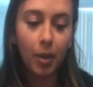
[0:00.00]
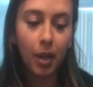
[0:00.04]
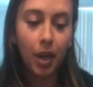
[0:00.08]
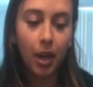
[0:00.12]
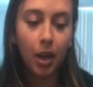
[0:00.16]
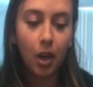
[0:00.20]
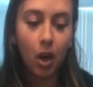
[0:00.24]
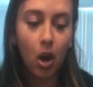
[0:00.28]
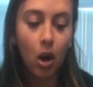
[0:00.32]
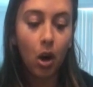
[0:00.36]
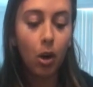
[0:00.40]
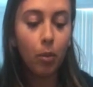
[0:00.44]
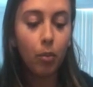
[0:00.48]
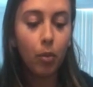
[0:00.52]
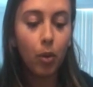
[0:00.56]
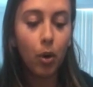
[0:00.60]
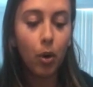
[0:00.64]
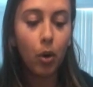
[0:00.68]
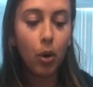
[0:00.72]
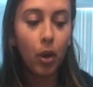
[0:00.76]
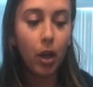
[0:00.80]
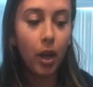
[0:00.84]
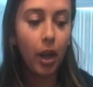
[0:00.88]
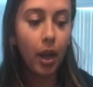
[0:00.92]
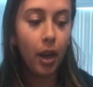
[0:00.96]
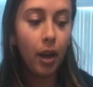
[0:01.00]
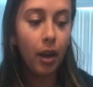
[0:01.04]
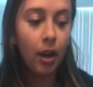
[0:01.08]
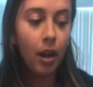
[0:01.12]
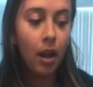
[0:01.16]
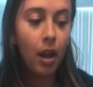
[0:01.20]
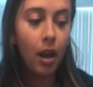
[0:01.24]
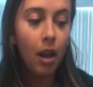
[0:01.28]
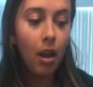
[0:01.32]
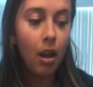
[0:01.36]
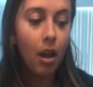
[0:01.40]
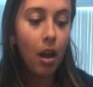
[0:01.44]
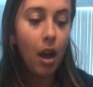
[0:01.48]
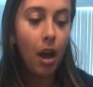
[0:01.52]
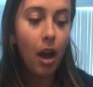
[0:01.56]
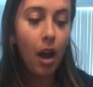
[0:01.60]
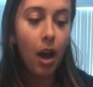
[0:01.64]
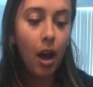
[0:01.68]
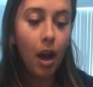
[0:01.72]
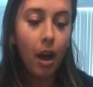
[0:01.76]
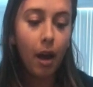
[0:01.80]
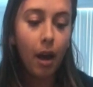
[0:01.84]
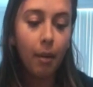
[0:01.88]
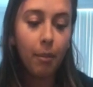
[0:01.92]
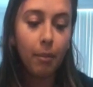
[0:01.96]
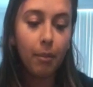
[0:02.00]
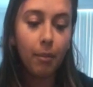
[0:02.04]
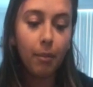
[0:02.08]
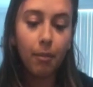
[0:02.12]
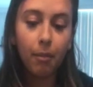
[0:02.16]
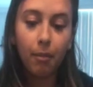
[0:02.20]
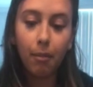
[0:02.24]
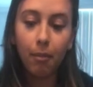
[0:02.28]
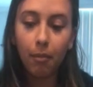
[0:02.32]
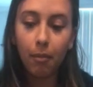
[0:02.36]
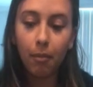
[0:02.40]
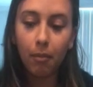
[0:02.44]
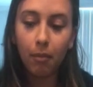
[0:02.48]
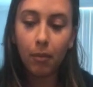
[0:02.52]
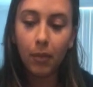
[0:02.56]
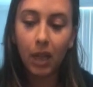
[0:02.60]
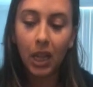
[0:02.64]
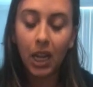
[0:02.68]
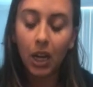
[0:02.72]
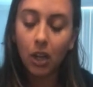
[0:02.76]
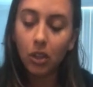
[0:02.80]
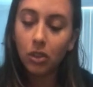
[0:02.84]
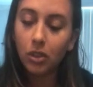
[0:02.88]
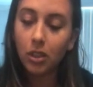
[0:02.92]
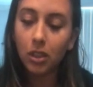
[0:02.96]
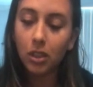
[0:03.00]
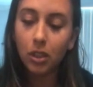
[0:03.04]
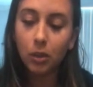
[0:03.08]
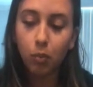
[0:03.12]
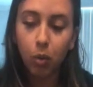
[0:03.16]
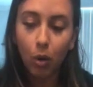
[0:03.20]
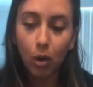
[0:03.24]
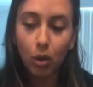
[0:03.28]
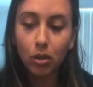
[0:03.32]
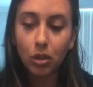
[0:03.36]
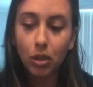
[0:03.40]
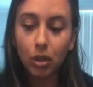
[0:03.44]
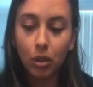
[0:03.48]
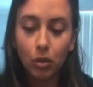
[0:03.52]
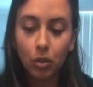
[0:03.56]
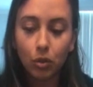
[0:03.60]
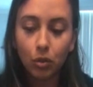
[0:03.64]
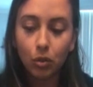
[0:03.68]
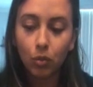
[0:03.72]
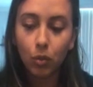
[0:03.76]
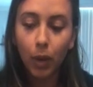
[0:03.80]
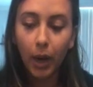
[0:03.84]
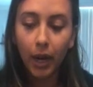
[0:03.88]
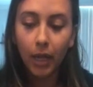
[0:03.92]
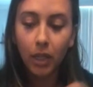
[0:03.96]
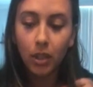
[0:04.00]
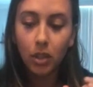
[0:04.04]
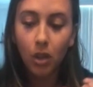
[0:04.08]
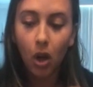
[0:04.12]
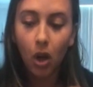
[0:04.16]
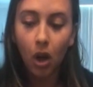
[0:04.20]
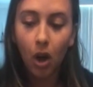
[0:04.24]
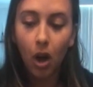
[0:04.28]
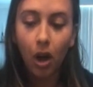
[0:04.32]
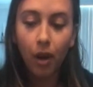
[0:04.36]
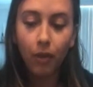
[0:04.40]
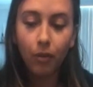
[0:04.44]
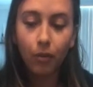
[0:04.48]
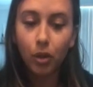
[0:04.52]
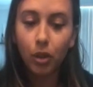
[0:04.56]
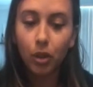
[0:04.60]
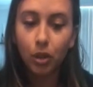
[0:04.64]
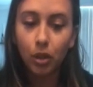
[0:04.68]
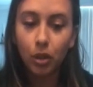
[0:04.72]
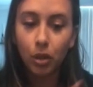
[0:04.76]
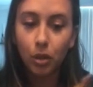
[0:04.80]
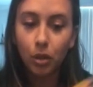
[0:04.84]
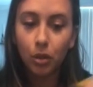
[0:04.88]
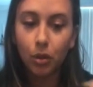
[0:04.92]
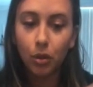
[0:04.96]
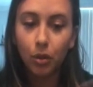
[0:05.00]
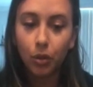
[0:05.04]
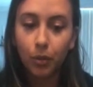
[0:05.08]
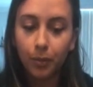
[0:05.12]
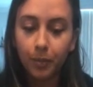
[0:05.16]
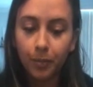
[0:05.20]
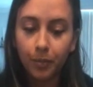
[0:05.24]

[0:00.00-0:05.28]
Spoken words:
heartbroken, there's this person who's ready to offer you